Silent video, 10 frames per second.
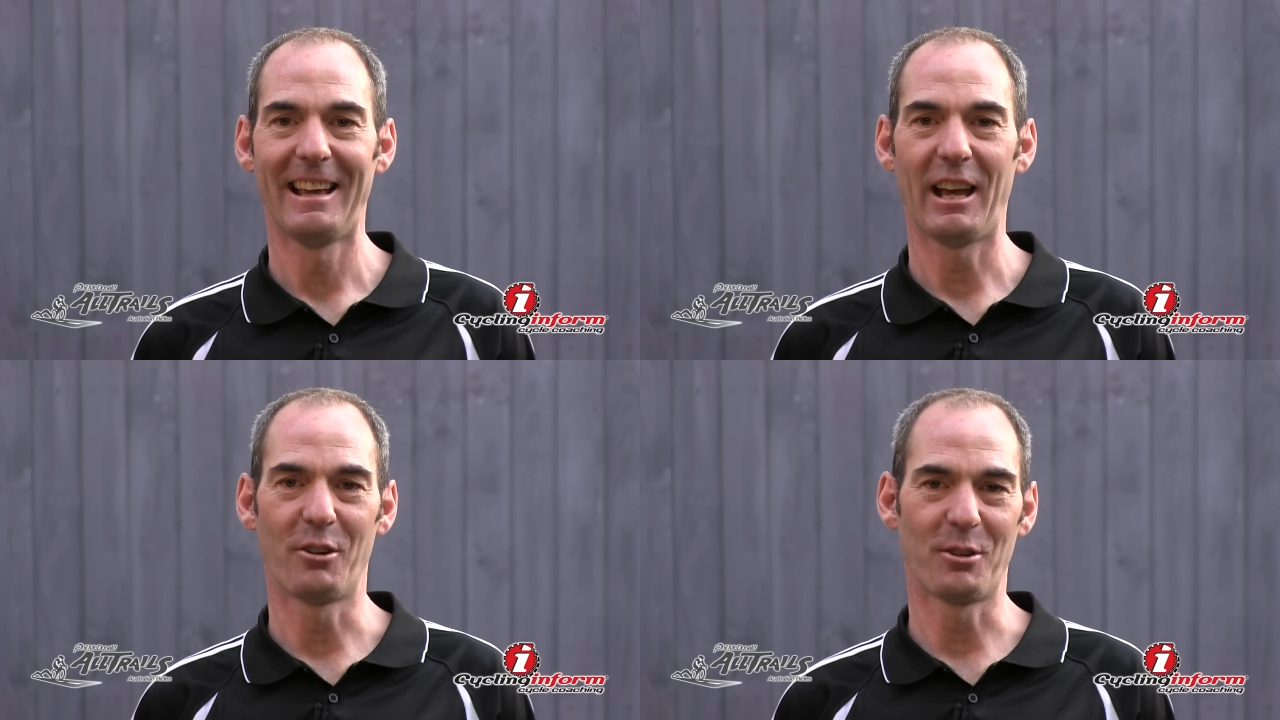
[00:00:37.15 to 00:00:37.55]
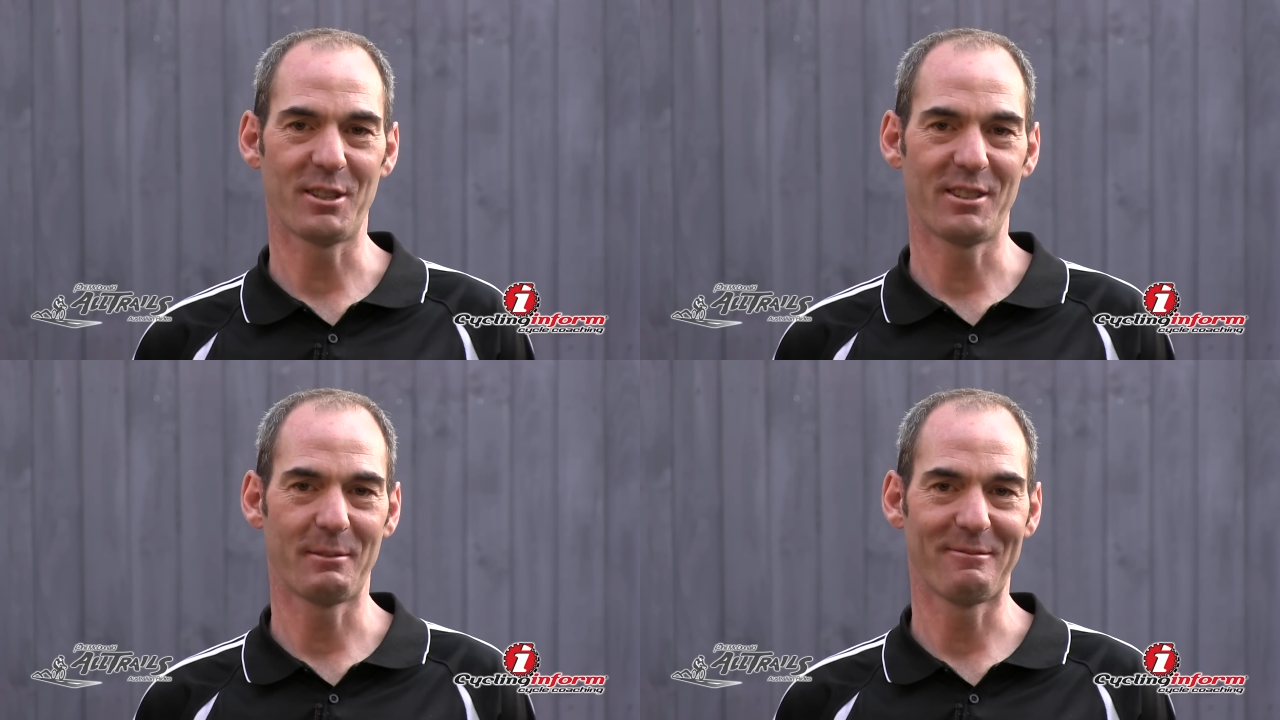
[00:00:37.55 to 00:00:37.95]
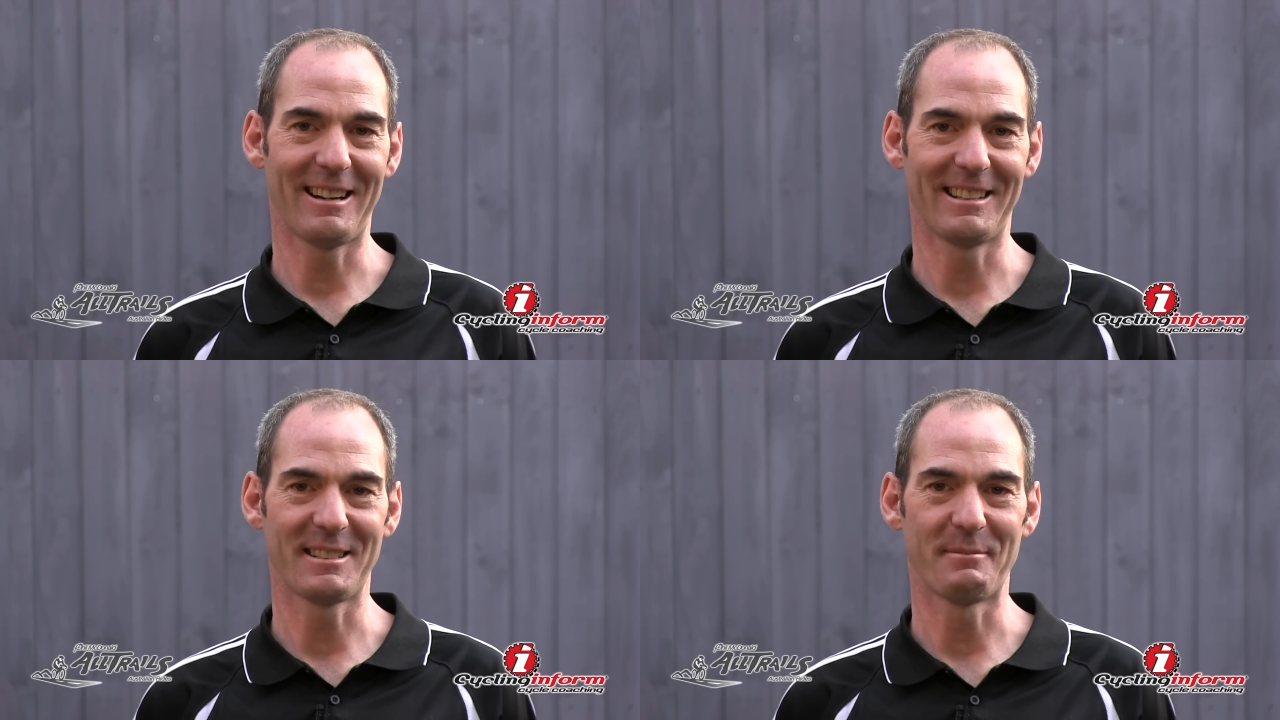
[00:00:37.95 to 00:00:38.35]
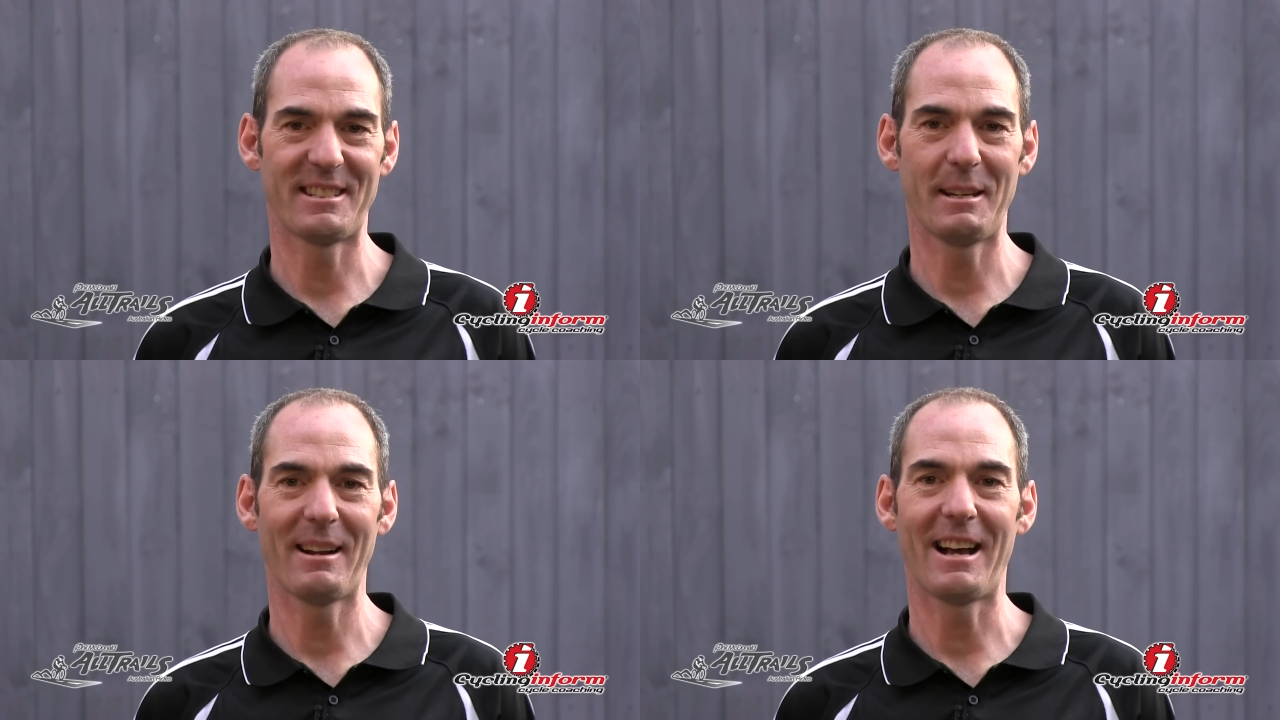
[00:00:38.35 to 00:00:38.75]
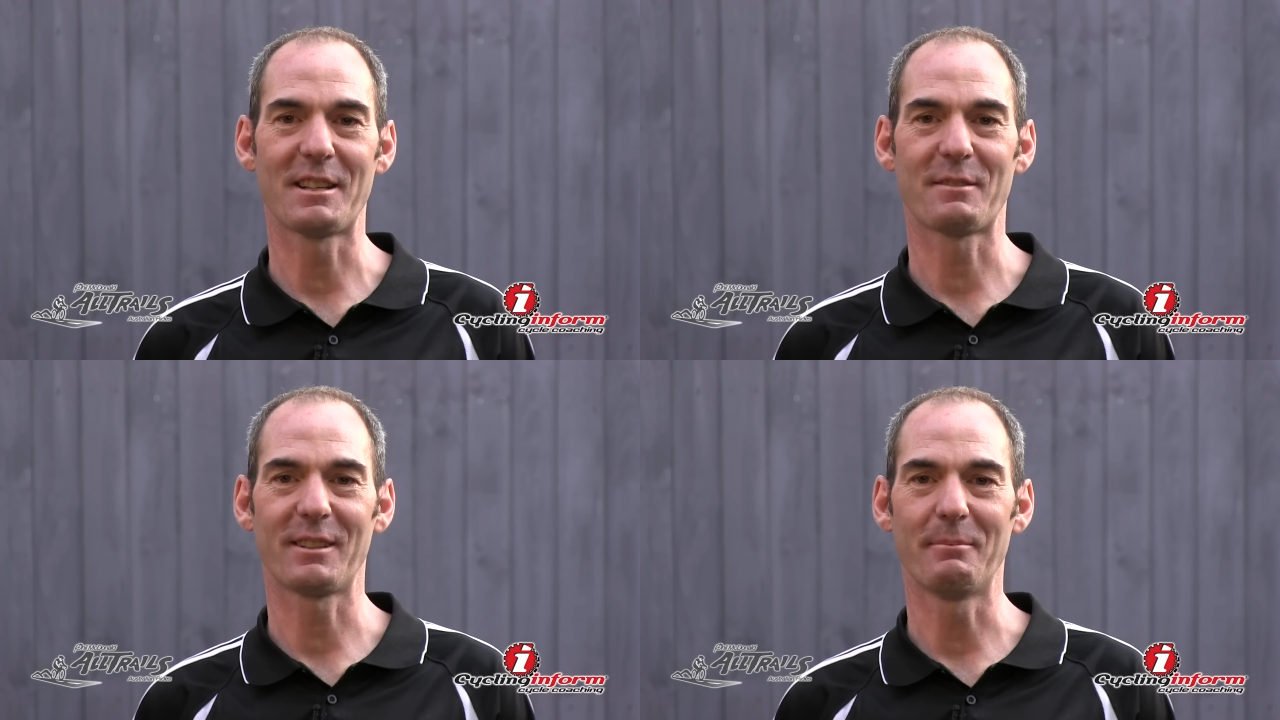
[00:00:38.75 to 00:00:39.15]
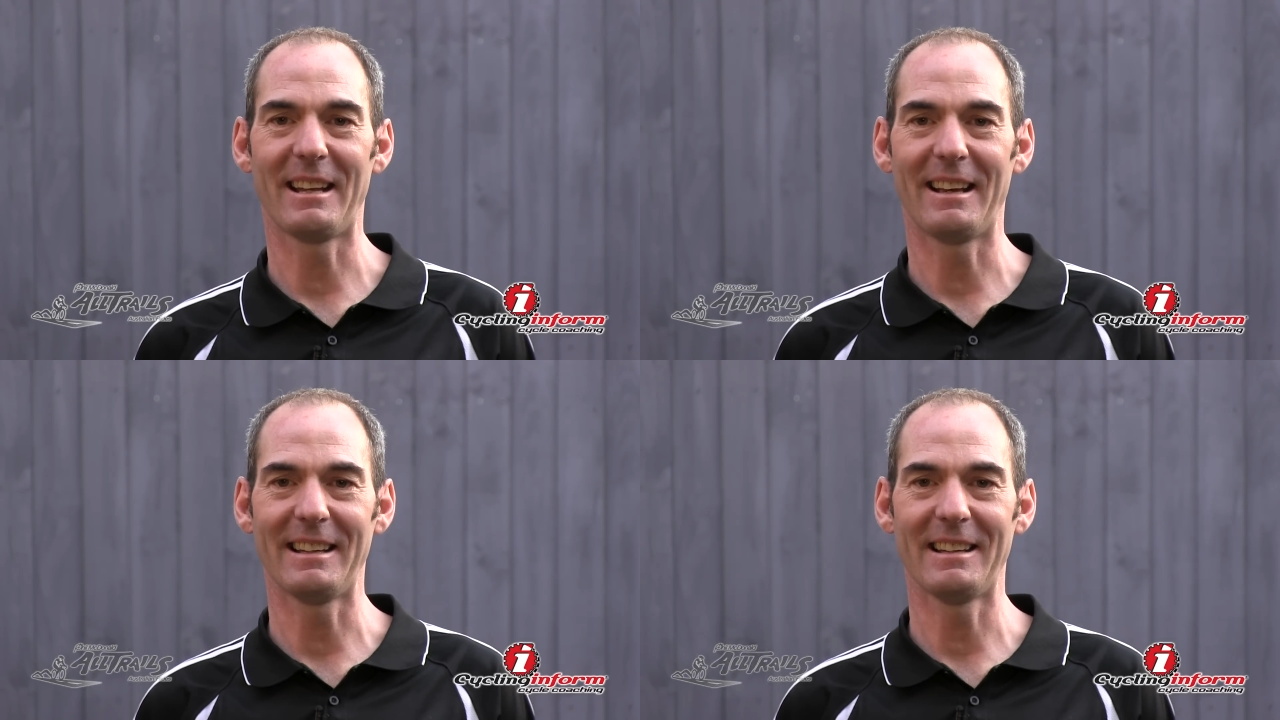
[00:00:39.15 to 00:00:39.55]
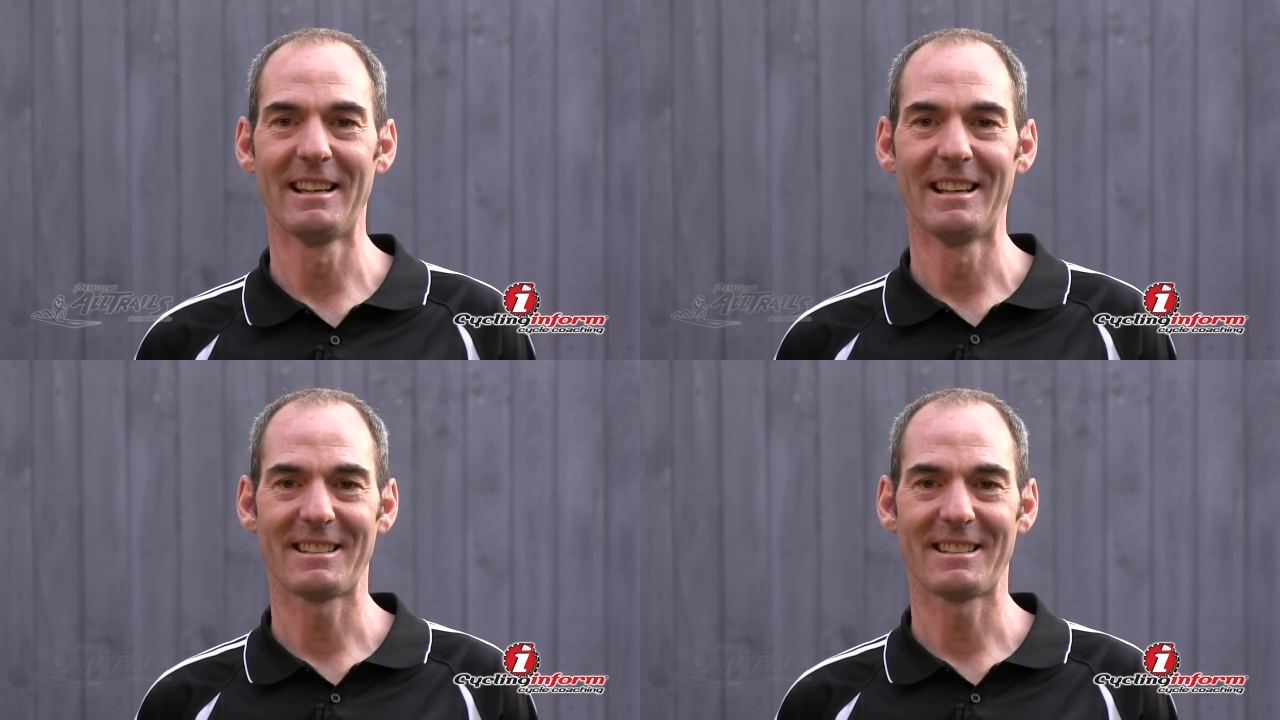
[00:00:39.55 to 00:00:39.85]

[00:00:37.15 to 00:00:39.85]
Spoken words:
and also some running some seminars for them down there.